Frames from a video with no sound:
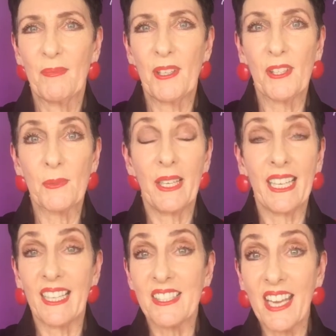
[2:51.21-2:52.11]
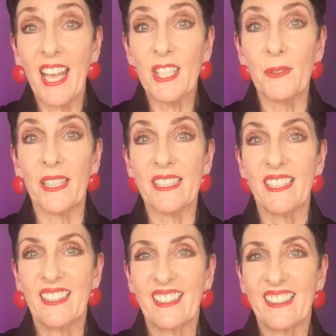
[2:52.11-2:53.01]
Because when it gets down to it,
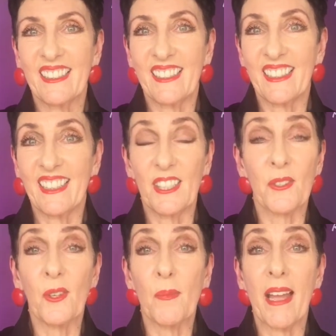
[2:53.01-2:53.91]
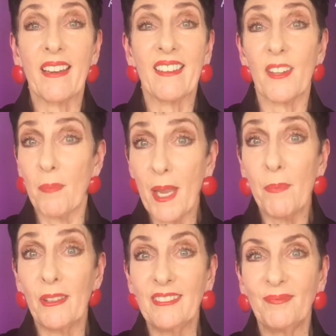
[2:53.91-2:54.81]
it is all about the
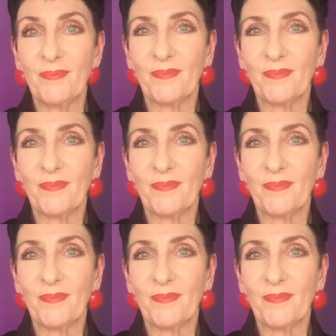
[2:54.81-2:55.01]
people,